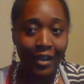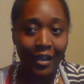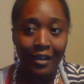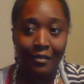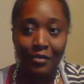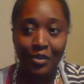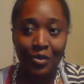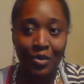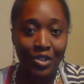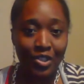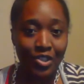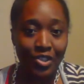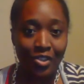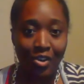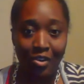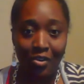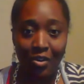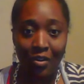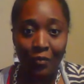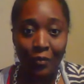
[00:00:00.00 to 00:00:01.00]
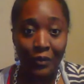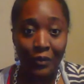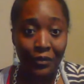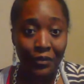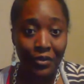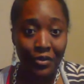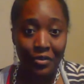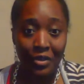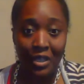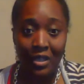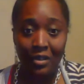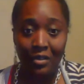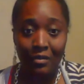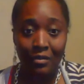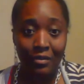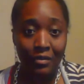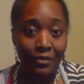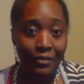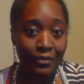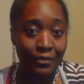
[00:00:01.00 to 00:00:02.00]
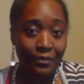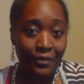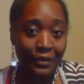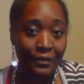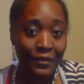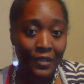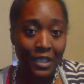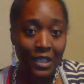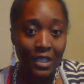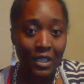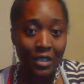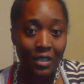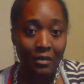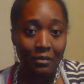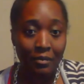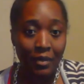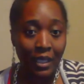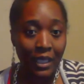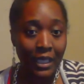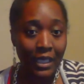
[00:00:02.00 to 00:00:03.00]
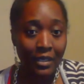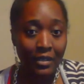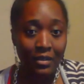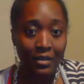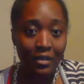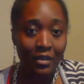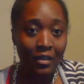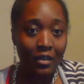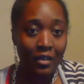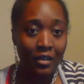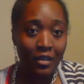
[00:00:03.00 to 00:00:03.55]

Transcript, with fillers: Um, you can start off with 30 or 50 billion